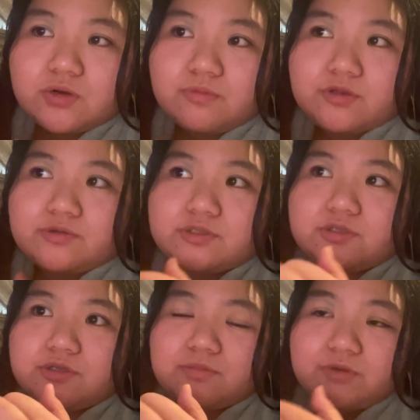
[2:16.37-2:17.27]
went
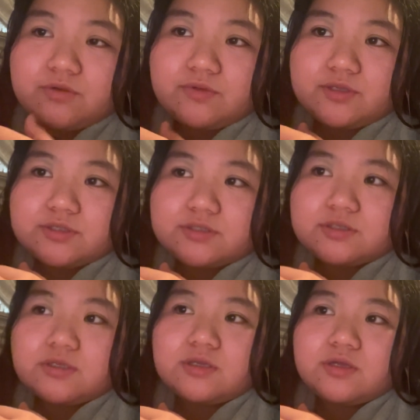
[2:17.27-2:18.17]
to the movies.
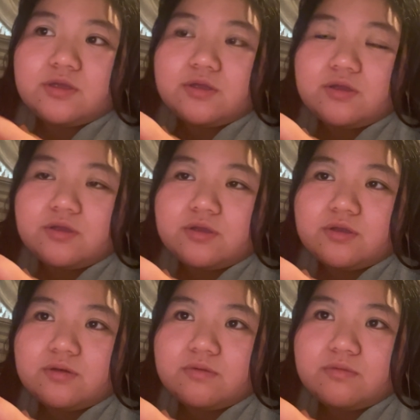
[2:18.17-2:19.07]

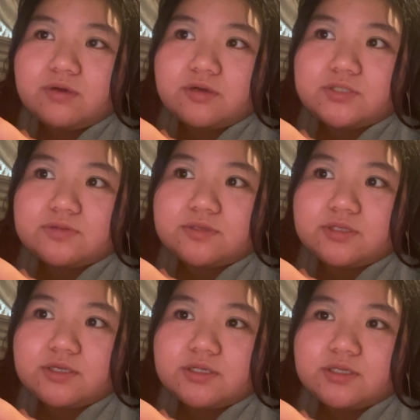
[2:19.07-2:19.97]
What else we
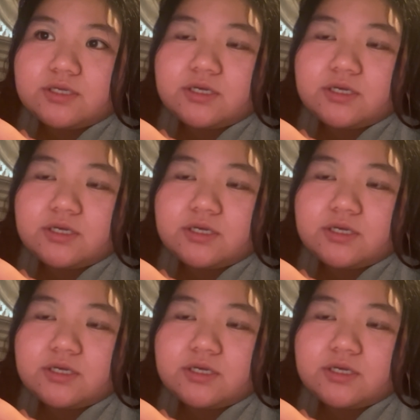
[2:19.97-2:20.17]
did?